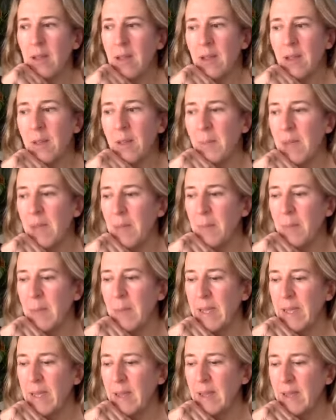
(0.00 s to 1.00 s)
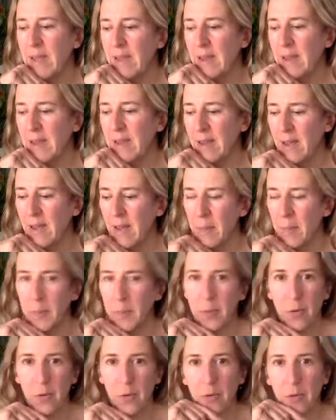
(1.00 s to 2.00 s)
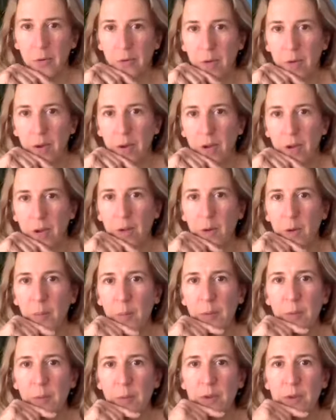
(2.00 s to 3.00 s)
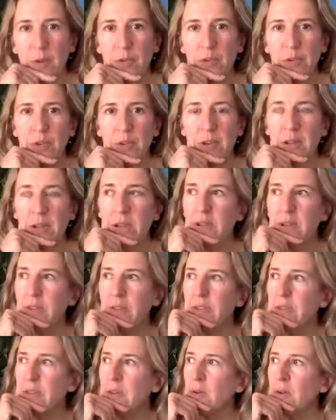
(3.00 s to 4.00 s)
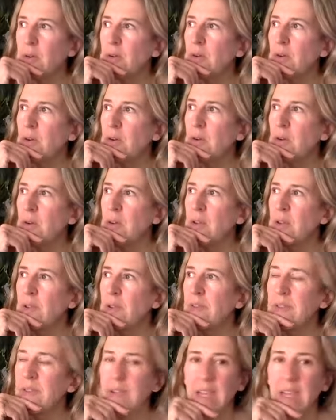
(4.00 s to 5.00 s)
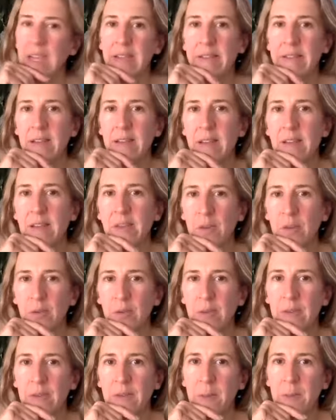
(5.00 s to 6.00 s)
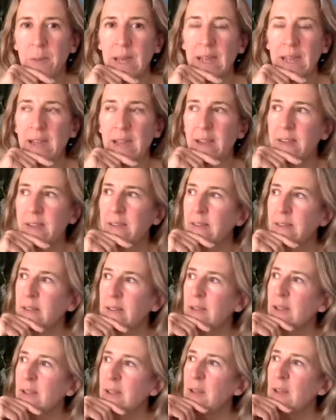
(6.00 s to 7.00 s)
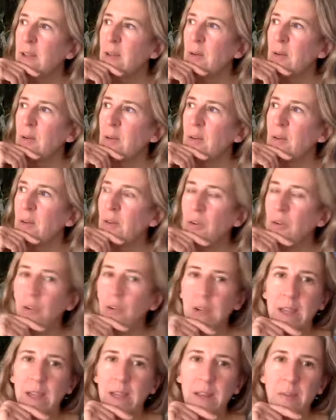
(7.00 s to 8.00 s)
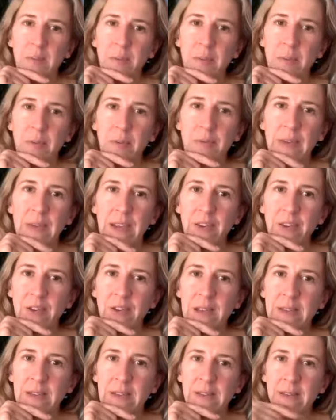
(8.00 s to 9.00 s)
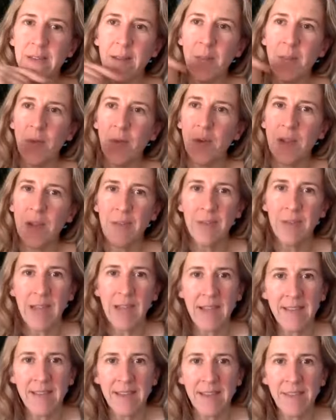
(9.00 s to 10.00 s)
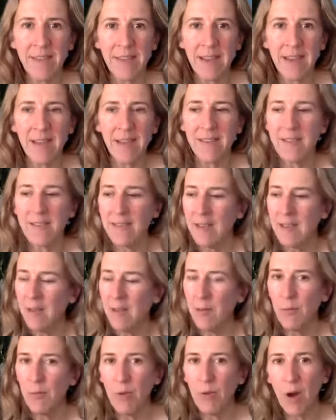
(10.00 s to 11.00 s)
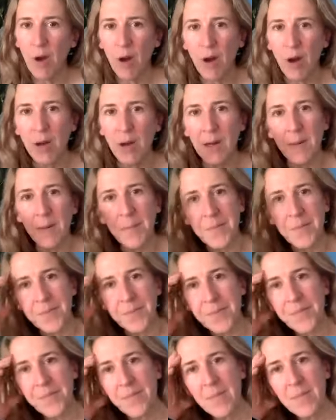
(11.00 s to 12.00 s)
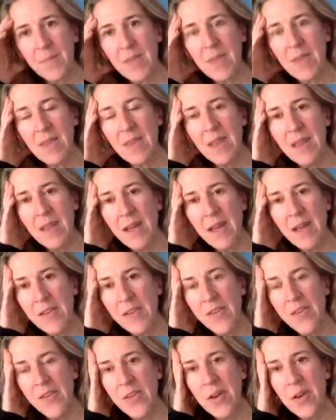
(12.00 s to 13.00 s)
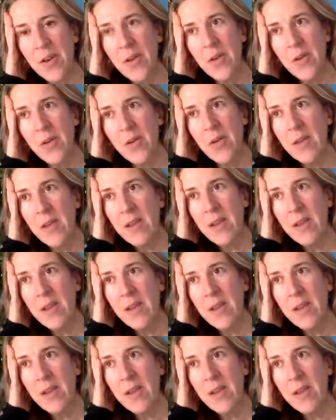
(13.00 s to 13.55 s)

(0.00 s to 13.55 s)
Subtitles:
it might be in approval or promotions or status or respect, or in perfectionism or never getting things wrong. And so